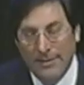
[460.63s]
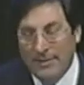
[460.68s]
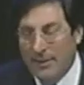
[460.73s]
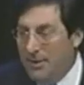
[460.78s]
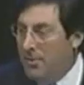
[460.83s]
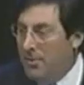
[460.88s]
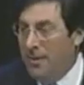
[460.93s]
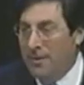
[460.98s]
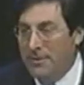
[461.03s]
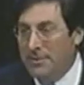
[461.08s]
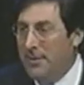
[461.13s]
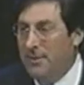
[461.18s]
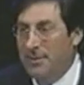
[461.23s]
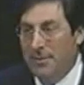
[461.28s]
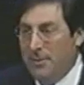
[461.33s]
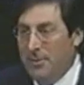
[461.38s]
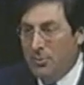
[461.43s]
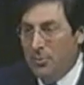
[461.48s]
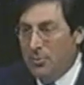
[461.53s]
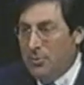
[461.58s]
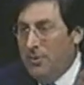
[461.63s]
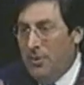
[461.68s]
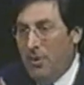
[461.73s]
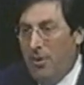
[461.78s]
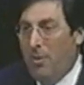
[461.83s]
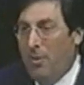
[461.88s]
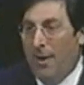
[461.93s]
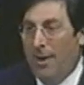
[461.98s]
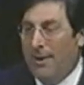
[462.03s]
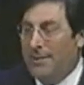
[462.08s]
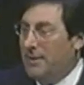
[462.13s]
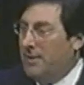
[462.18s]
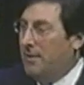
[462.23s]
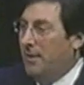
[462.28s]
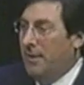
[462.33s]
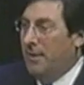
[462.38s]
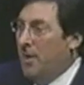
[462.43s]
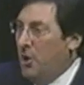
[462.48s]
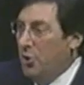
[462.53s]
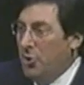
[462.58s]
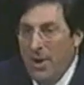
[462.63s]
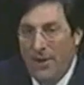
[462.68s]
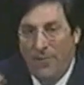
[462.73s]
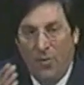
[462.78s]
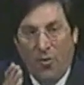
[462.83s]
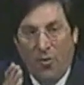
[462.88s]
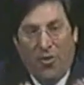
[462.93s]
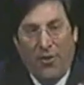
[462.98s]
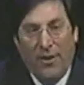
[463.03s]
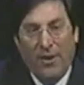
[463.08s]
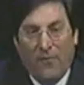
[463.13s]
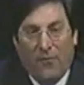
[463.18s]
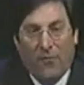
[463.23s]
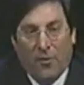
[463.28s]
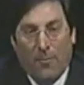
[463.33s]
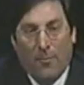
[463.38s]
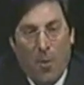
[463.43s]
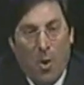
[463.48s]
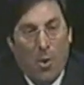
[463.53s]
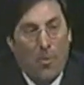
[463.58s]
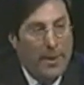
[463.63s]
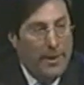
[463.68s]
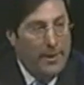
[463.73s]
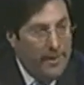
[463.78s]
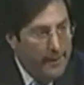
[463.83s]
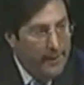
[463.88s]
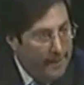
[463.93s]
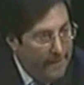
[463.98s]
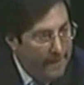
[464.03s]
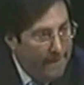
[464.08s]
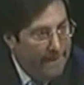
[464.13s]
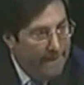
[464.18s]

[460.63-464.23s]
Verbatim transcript: I said to her, I said, this was in the hallway. I said, do you ever think for a moment